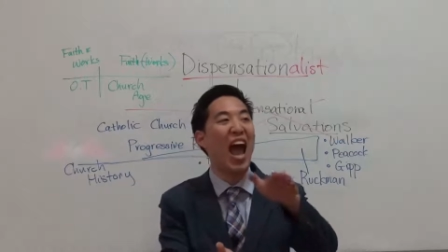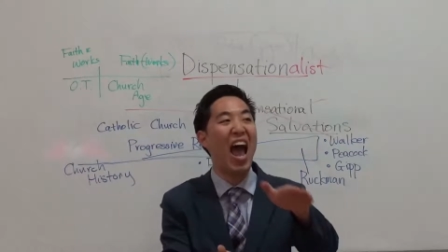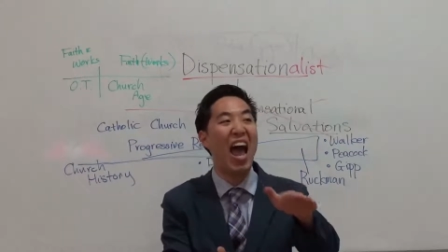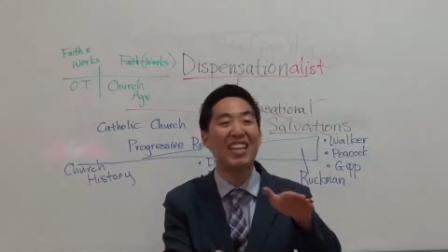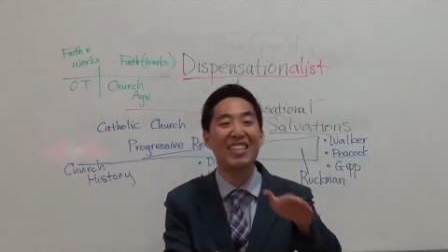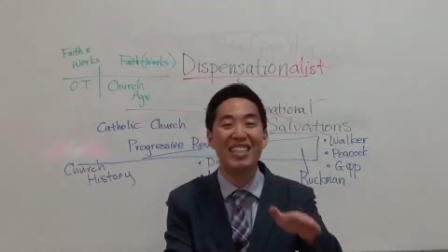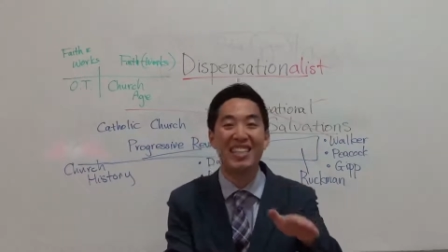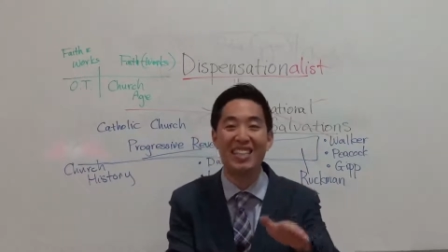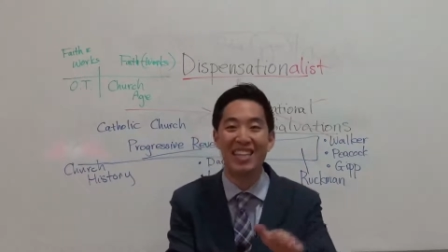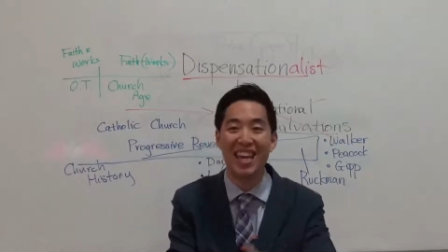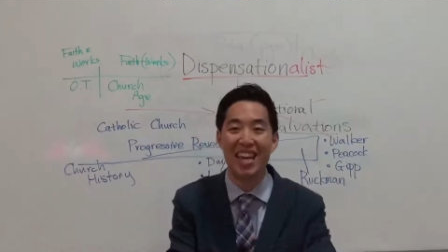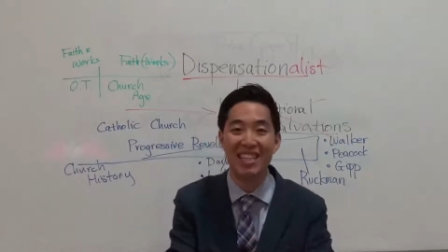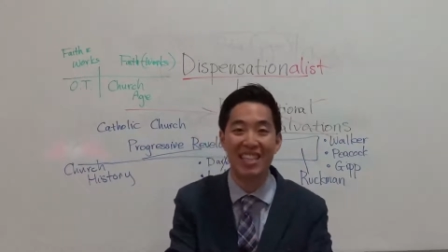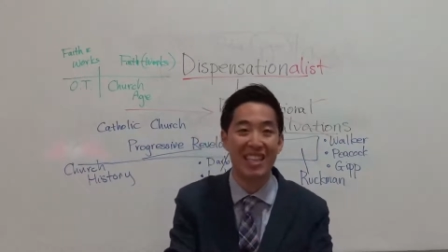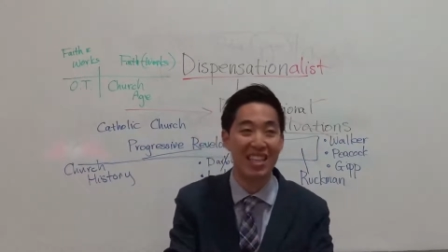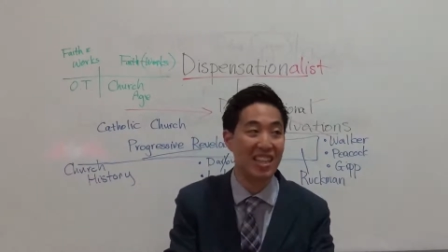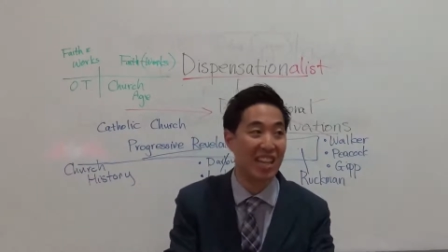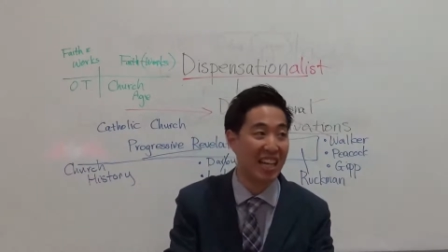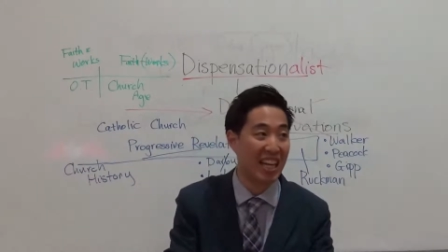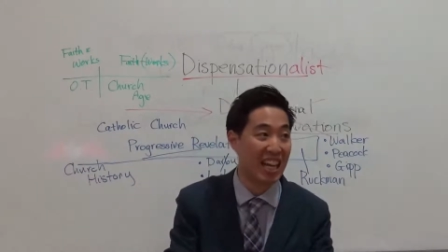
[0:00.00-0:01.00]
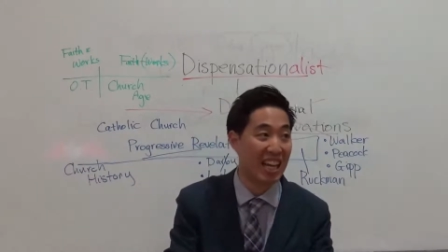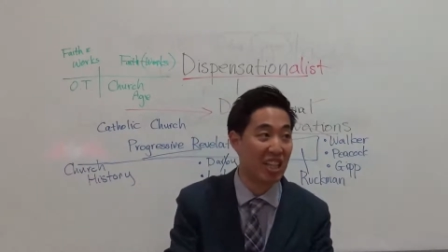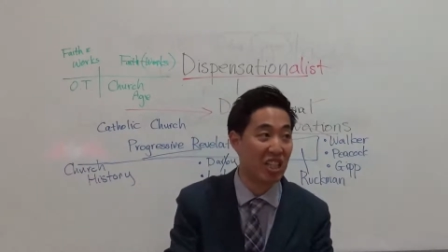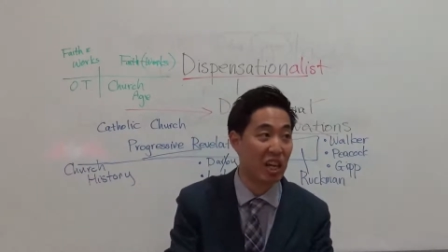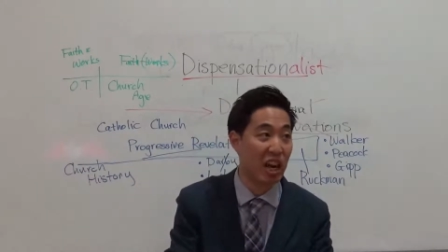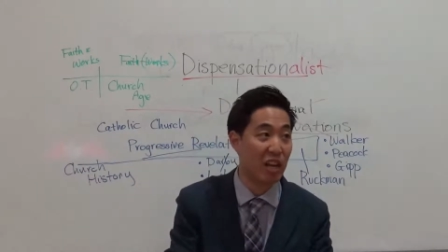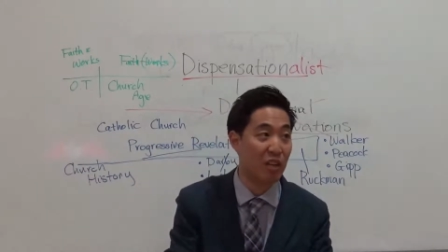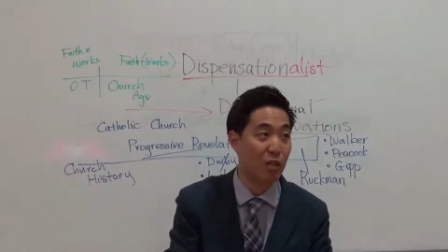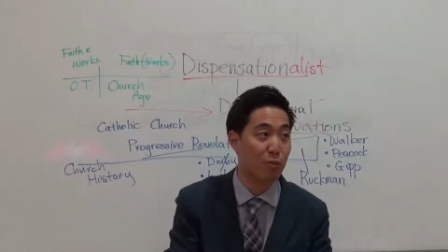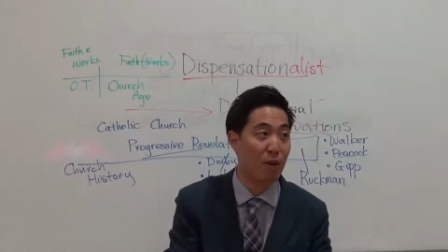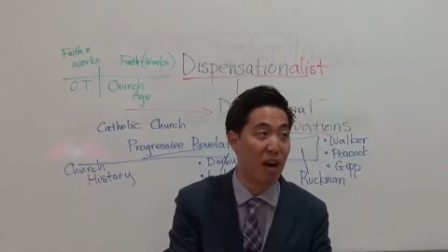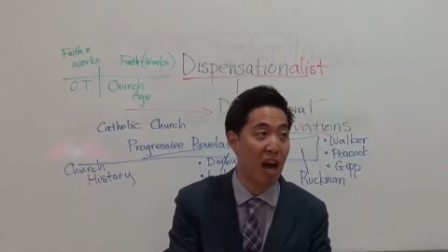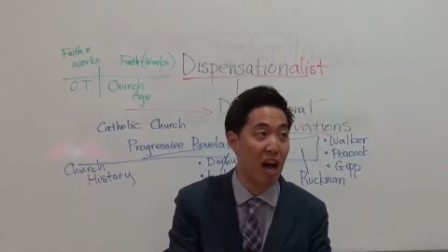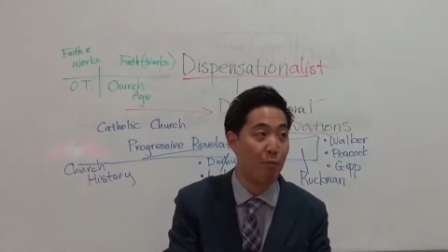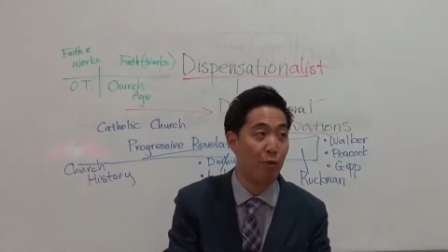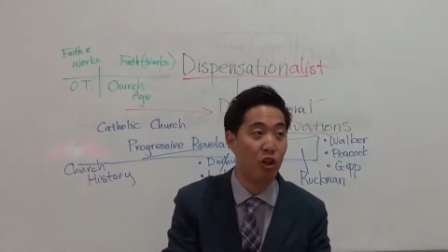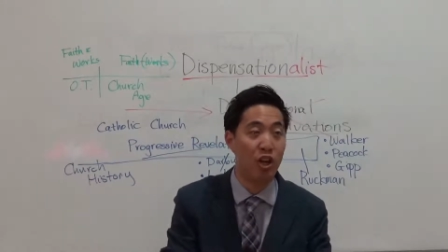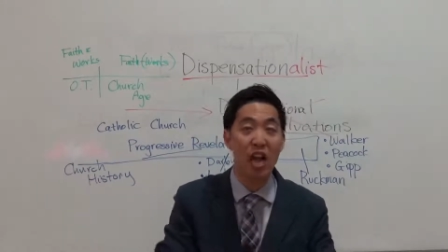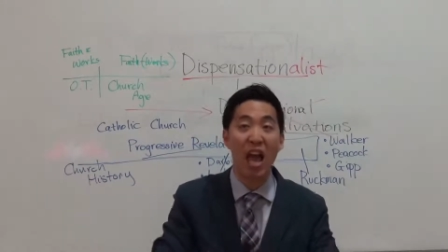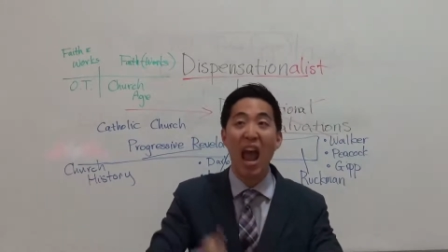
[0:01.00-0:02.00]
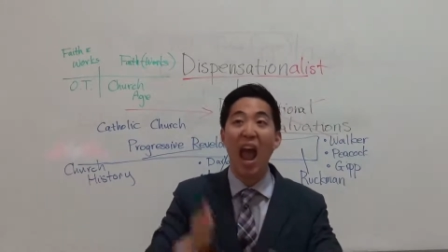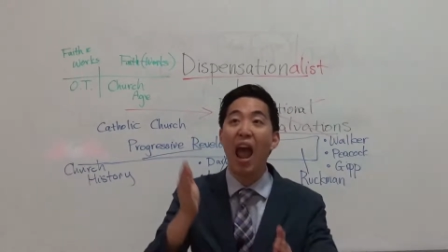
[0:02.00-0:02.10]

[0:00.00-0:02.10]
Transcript: as it says in the King James Bible,